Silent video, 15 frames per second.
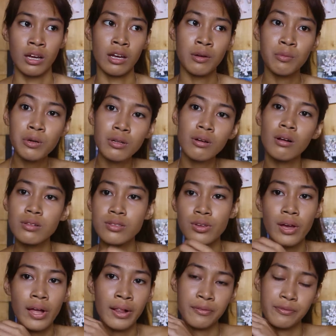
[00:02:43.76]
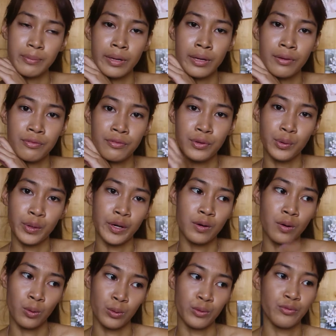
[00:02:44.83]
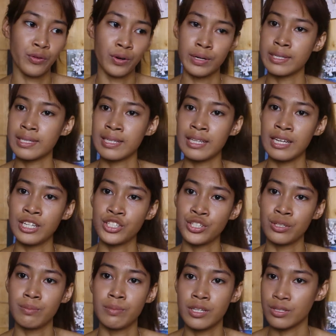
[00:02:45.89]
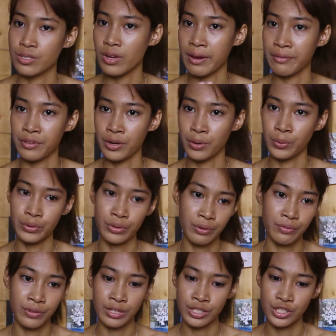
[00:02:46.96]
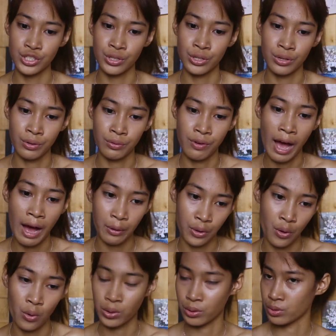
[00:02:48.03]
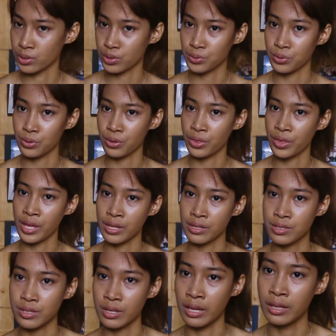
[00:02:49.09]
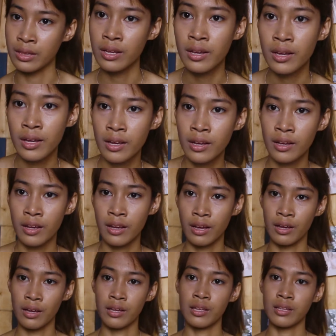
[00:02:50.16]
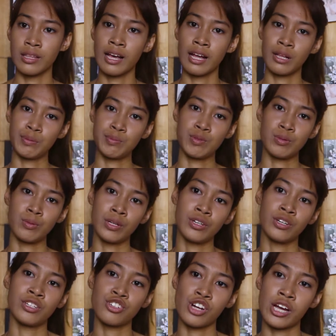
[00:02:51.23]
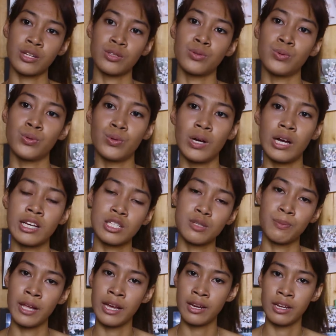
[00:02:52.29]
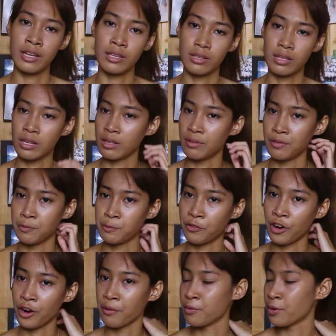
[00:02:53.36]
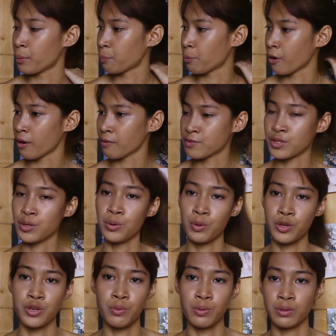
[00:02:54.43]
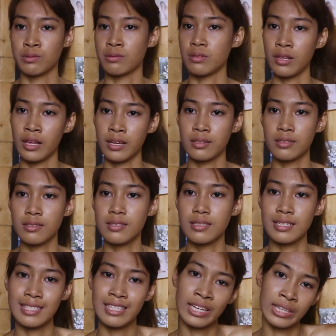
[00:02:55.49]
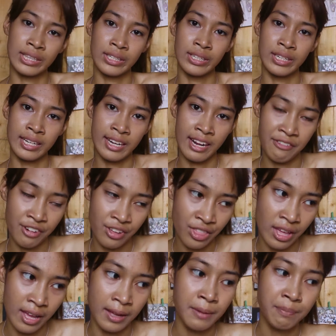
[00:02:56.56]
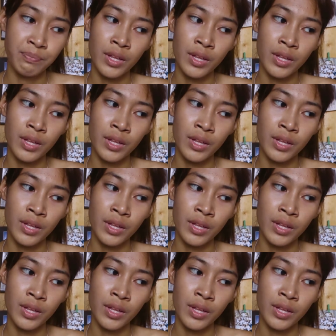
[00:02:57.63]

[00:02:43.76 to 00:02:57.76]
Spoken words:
it would also help if you are called for a citation, because you have your own definition of how you understood things, and it helps when you're trying to explain it in front of your prof, so you won't stutter and everything.